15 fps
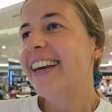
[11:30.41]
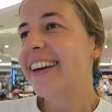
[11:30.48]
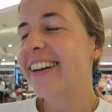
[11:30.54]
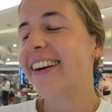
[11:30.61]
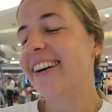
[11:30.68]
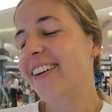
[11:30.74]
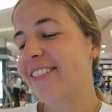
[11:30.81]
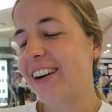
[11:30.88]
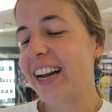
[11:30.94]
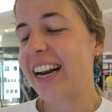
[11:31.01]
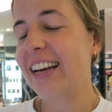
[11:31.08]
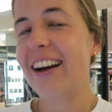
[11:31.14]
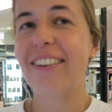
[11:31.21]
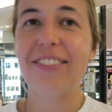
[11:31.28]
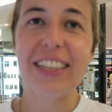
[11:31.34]
you know, one
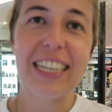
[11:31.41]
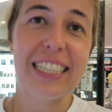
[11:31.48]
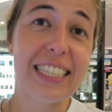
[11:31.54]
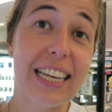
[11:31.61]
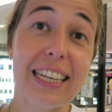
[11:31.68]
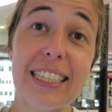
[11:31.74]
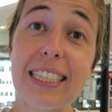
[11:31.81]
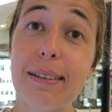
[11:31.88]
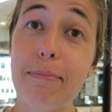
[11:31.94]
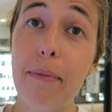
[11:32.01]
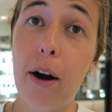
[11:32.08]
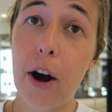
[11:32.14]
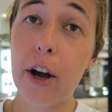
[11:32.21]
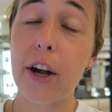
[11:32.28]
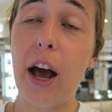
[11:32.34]
of these
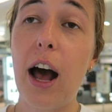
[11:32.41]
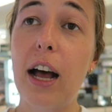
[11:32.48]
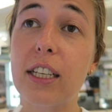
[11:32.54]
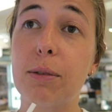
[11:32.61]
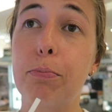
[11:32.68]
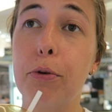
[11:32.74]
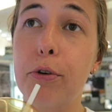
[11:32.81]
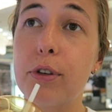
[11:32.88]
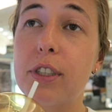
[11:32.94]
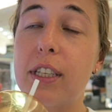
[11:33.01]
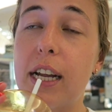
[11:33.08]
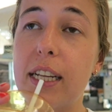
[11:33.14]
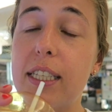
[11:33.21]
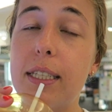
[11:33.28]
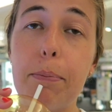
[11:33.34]
smart ass books
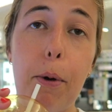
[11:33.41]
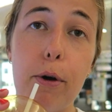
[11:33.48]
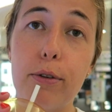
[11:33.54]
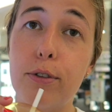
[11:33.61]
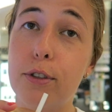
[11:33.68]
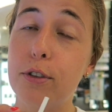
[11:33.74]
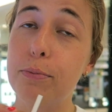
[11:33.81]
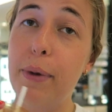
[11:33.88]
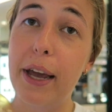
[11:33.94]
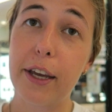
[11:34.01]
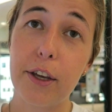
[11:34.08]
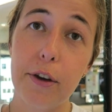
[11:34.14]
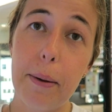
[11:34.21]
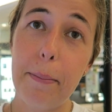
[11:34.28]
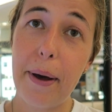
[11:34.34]
that is supposed to
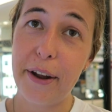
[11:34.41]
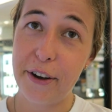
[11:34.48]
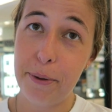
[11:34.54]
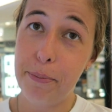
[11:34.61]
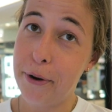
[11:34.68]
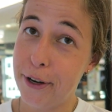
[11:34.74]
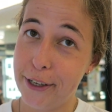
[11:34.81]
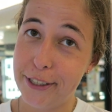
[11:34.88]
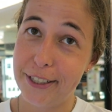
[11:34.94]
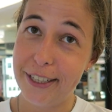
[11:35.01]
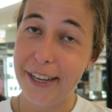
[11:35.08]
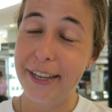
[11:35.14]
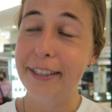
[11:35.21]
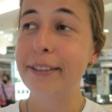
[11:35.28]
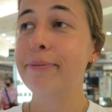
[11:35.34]
make you a better
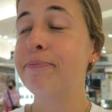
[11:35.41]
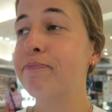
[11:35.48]
person.